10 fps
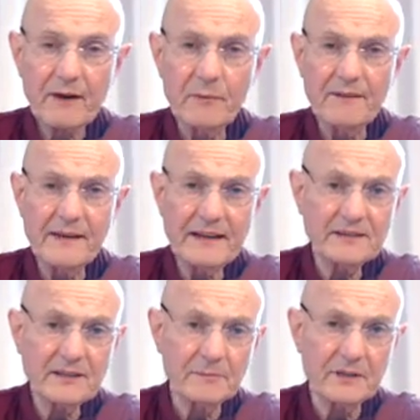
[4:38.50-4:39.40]
when these
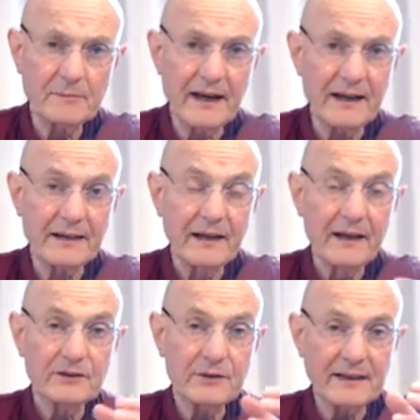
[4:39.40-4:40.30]
come to mind,
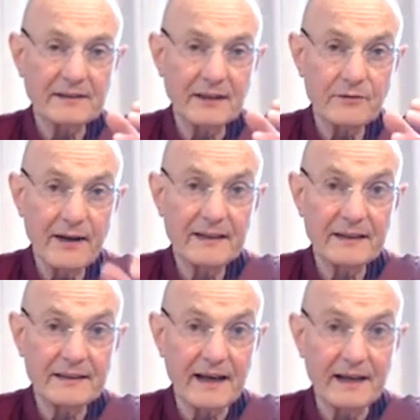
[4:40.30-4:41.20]
to actually
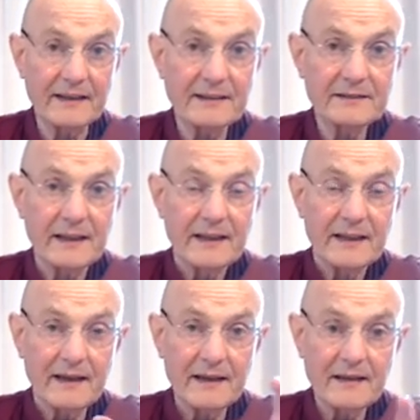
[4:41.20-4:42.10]
recognize
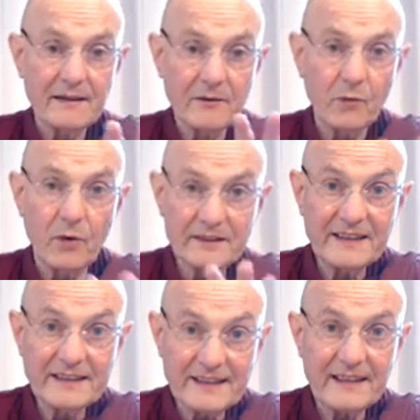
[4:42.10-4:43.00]
what
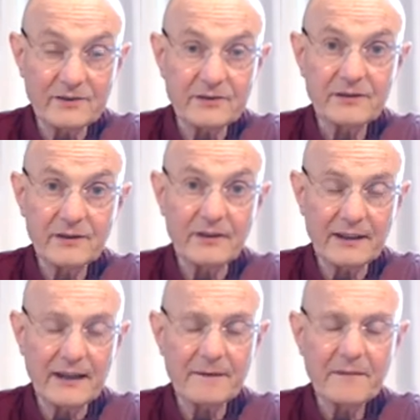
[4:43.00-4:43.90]
it is,
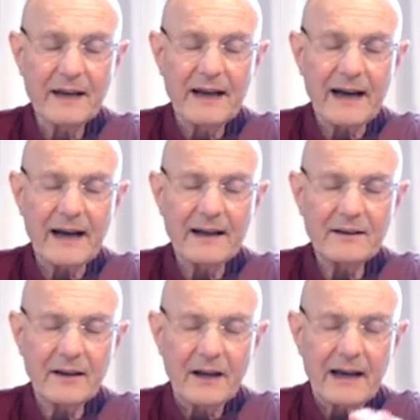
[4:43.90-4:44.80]
okay?
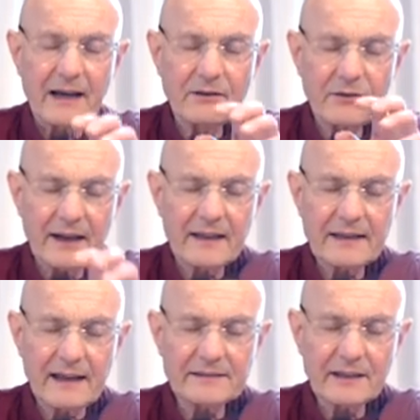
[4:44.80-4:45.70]
And in
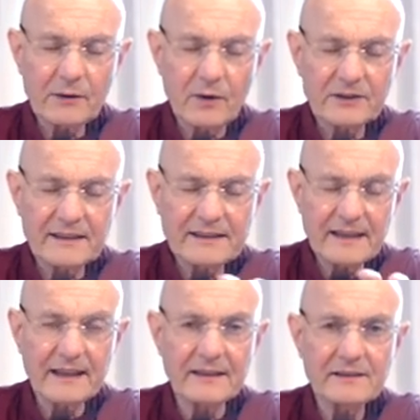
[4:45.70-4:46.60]
recognizing what it
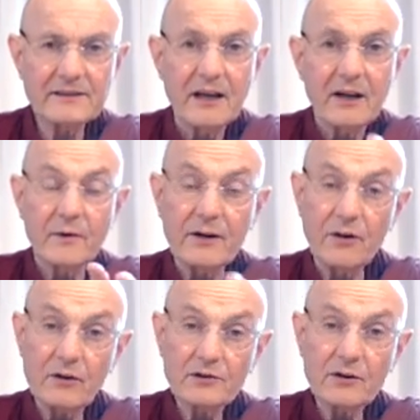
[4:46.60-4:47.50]
is, we're
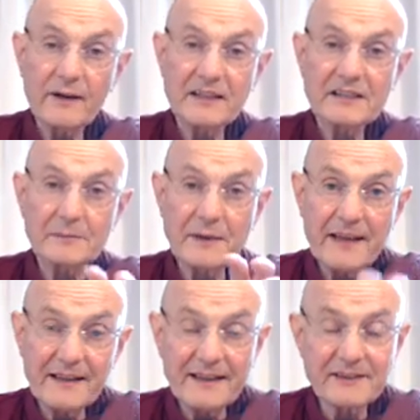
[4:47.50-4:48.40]
also
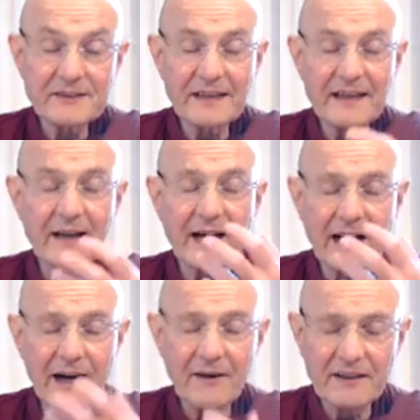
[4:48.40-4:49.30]
experiencing
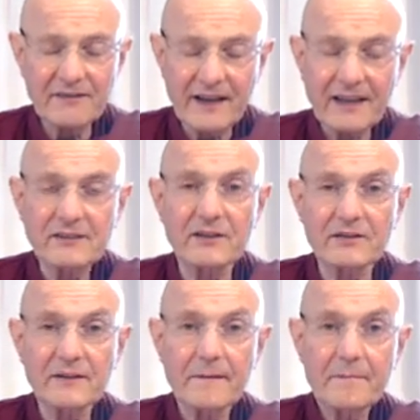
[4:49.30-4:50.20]
how it affects
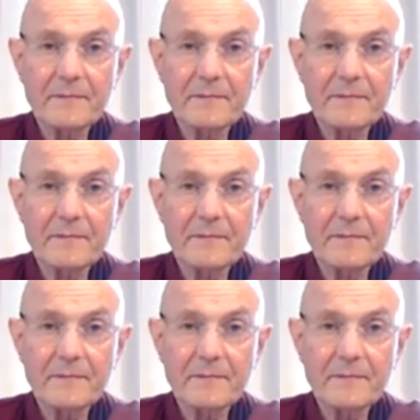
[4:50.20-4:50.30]
us.